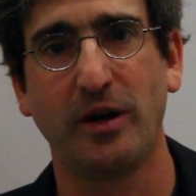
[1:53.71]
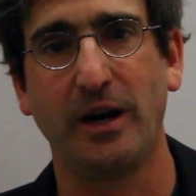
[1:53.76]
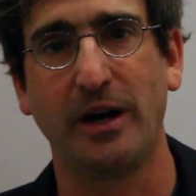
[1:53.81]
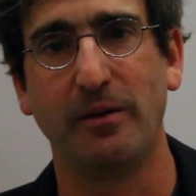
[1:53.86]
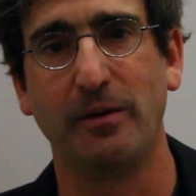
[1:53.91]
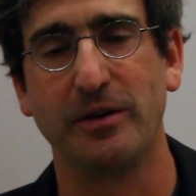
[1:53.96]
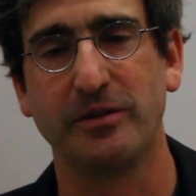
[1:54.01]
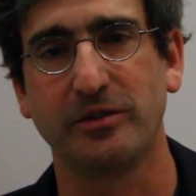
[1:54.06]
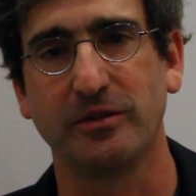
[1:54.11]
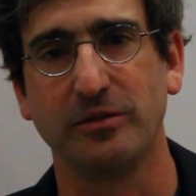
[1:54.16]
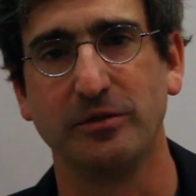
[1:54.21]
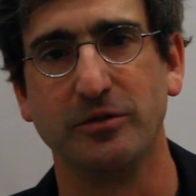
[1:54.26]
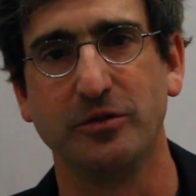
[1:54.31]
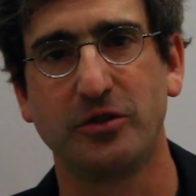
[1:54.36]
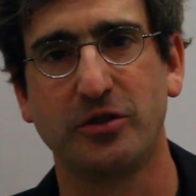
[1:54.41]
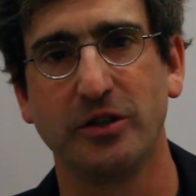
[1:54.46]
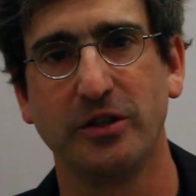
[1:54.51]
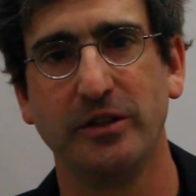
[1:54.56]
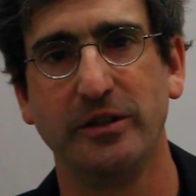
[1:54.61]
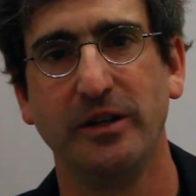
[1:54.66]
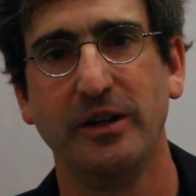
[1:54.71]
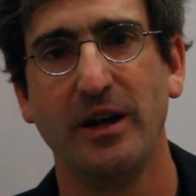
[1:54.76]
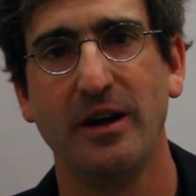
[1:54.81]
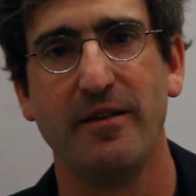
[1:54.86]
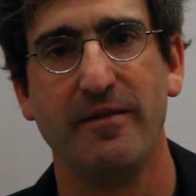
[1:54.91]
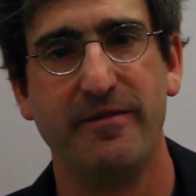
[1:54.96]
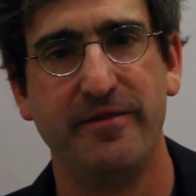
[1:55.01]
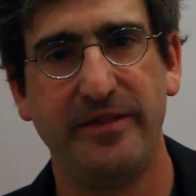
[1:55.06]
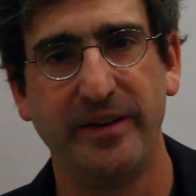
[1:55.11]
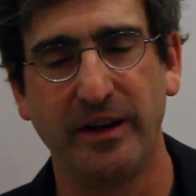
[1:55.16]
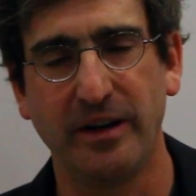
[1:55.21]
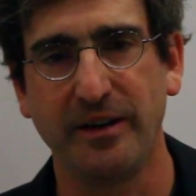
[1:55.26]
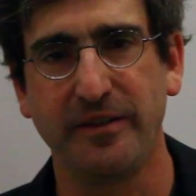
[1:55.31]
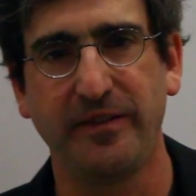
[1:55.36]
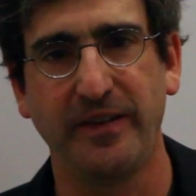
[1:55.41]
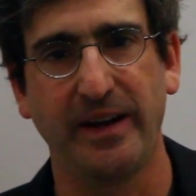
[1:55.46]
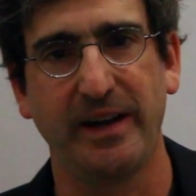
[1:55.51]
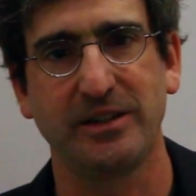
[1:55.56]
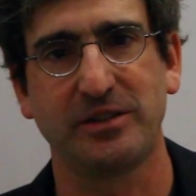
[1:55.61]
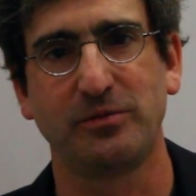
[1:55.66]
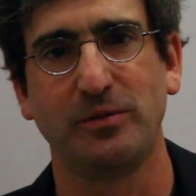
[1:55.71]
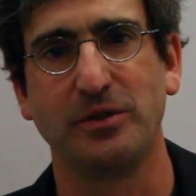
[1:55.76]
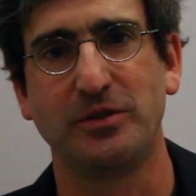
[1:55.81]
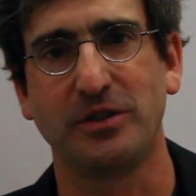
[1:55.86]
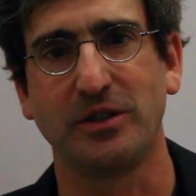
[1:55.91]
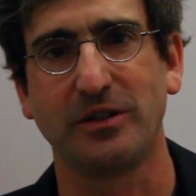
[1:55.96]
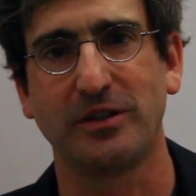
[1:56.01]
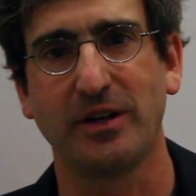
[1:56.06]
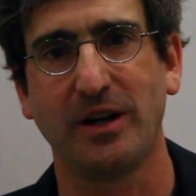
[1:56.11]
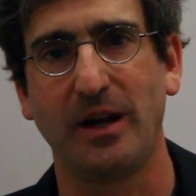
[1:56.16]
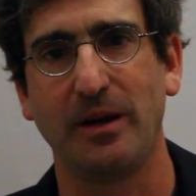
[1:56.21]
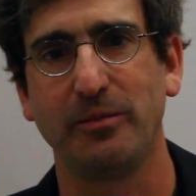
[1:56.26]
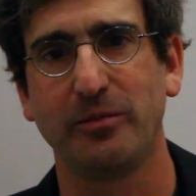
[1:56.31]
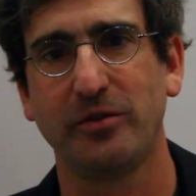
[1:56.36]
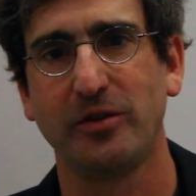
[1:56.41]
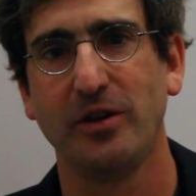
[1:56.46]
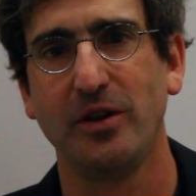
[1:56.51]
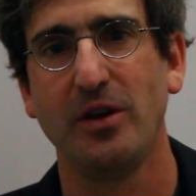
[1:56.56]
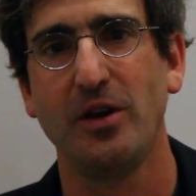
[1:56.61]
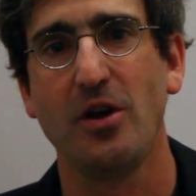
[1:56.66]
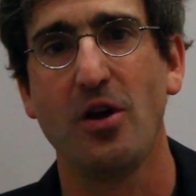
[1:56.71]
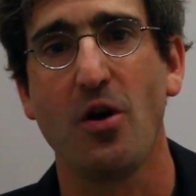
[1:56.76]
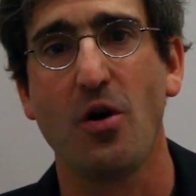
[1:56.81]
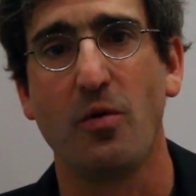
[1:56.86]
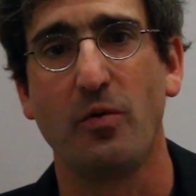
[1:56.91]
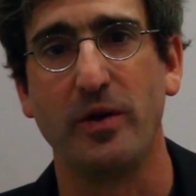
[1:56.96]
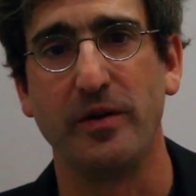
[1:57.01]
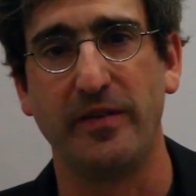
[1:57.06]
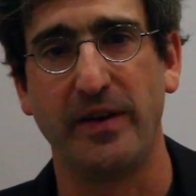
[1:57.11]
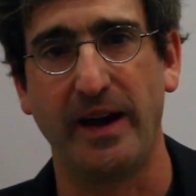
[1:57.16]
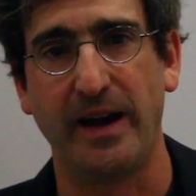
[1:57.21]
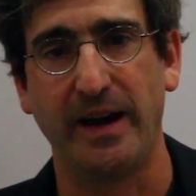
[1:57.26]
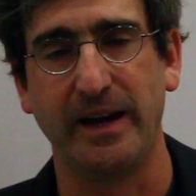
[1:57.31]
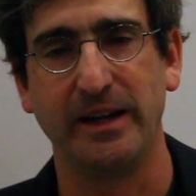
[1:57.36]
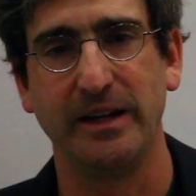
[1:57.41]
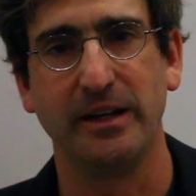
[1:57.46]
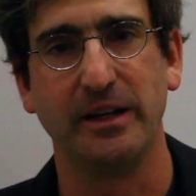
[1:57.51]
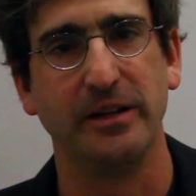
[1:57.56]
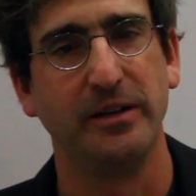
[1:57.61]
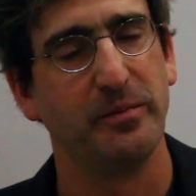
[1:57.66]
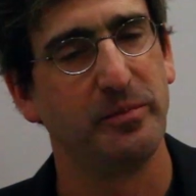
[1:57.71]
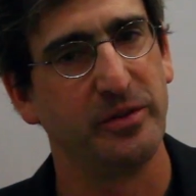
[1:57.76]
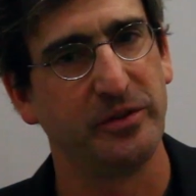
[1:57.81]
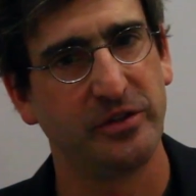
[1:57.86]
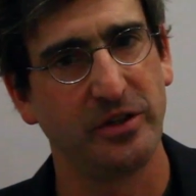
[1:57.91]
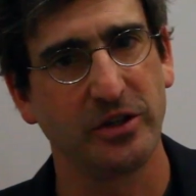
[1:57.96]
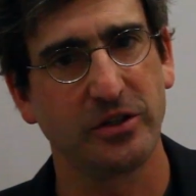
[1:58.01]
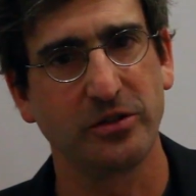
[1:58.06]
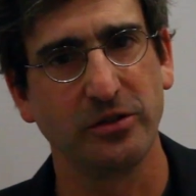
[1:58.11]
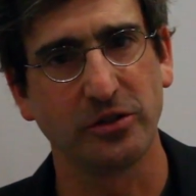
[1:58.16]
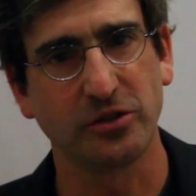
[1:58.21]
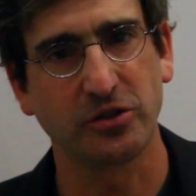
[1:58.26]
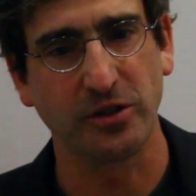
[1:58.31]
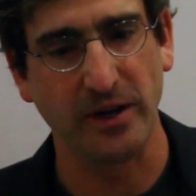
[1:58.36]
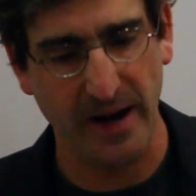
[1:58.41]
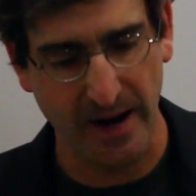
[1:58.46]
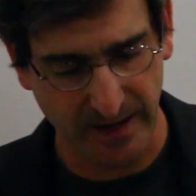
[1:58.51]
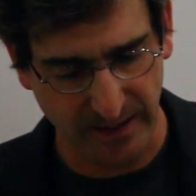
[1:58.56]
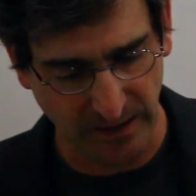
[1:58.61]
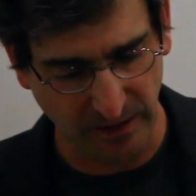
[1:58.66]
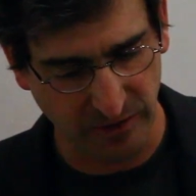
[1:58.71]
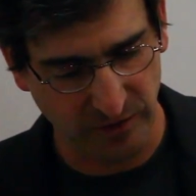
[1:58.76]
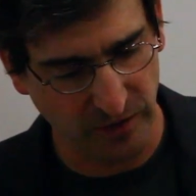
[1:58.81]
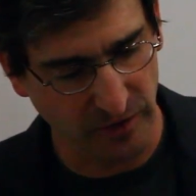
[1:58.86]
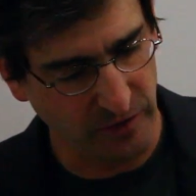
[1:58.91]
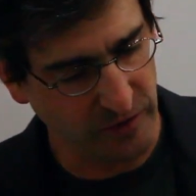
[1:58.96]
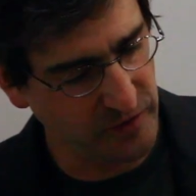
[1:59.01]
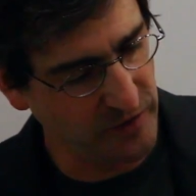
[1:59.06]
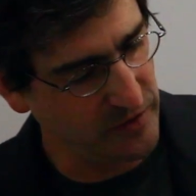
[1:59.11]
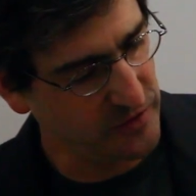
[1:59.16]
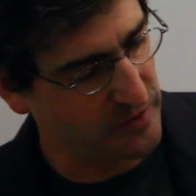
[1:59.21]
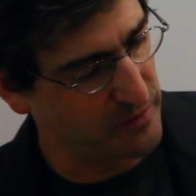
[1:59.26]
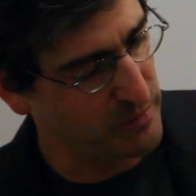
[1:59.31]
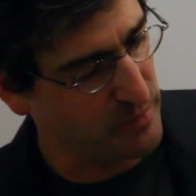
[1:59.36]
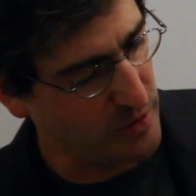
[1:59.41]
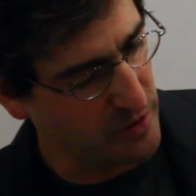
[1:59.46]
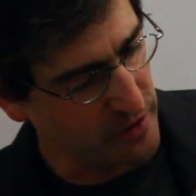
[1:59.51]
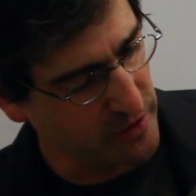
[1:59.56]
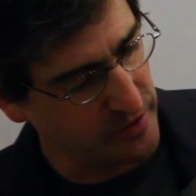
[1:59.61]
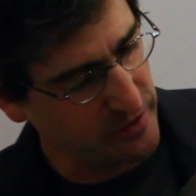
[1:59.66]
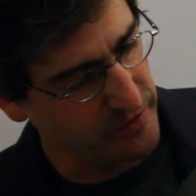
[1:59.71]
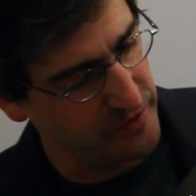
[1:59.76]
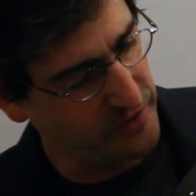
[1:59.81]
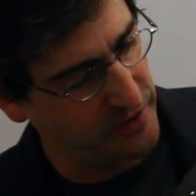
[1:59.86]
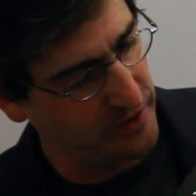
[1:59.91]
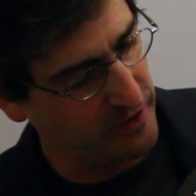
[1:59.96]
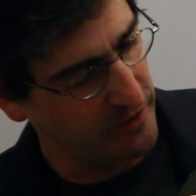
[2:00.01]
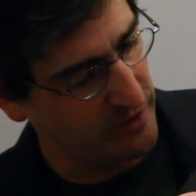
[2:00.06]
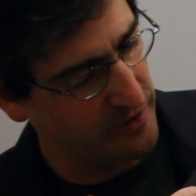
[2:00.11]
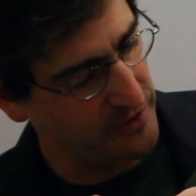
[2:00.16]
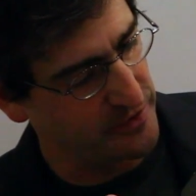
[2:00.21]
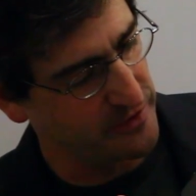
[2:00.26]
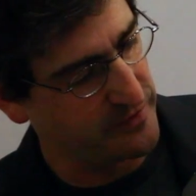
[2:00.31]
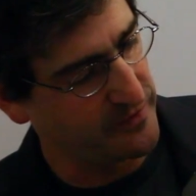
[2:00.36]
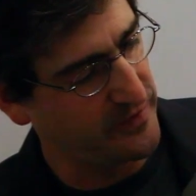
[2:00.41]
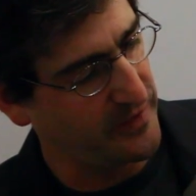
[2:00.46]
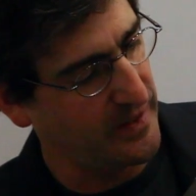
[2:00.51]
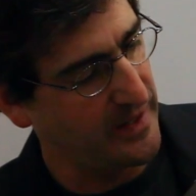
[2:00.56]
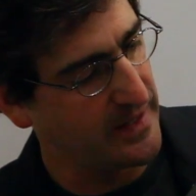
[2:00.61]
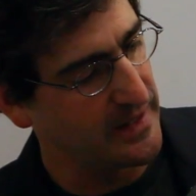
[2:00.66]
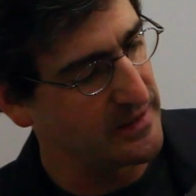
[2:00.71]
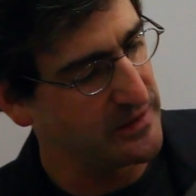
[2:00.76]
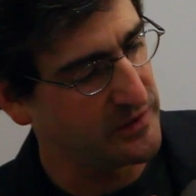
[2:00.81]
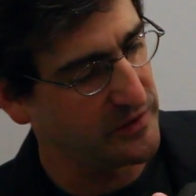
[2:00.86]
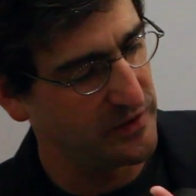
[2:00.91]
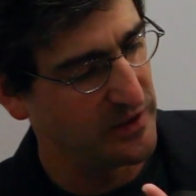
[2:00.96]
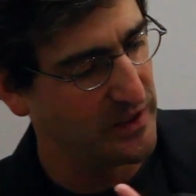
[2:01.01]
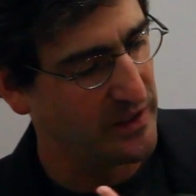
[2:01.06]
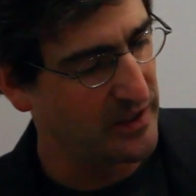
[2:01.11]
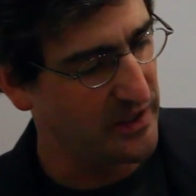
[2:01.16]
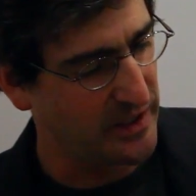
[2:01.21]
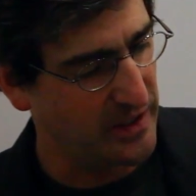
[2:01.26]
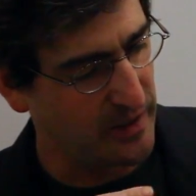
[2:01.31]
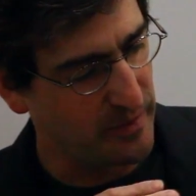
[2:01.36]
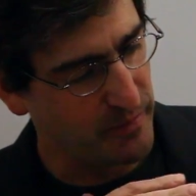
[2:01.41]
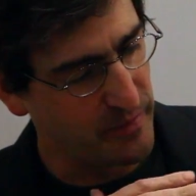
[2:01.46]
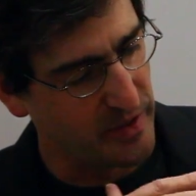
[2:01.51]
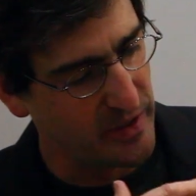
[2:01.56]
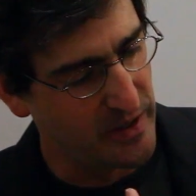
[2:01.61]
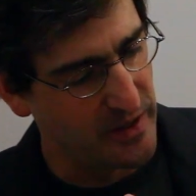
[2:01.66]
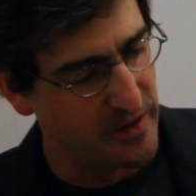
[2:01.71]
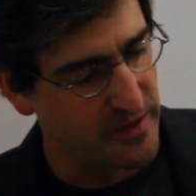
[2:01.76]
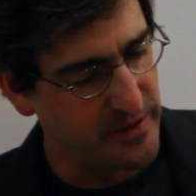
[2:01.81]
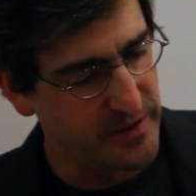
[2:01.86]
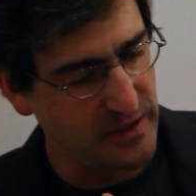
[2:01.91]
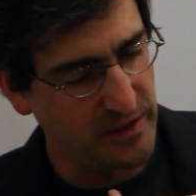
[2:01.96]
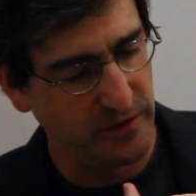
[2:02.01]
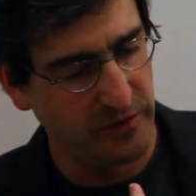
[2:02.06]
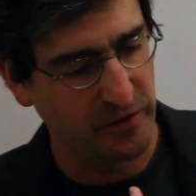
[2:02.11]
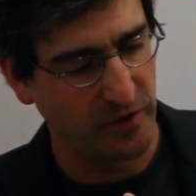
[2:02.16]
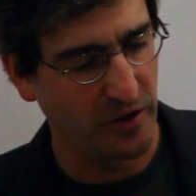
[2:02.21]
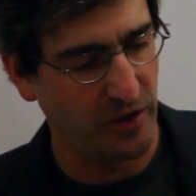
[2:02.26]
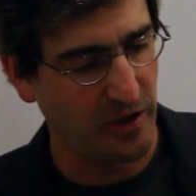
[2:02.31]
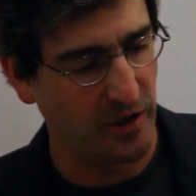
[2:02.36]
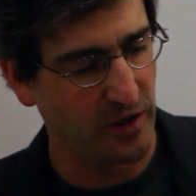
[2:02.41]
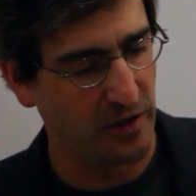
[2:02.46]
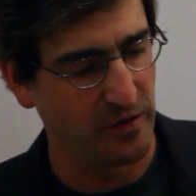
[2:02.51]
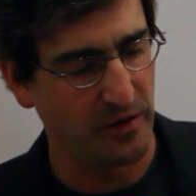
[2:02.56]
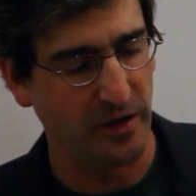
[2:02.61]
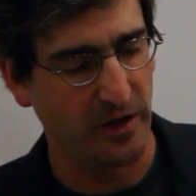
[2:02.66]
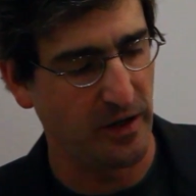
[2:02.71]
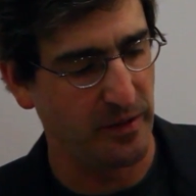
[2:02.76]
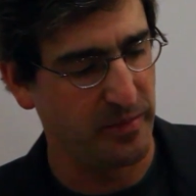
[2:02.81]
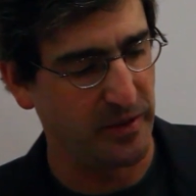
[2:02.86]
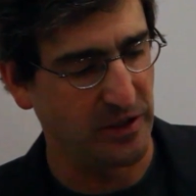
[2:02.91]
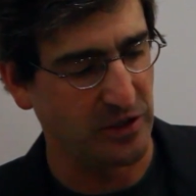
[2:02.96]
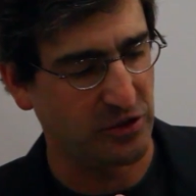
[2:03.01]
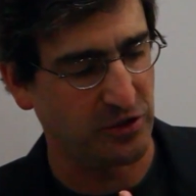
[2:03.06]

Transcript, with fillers: high resolution, very fast switching times. We've added positional tracking. So you see some markers here on the device. These are being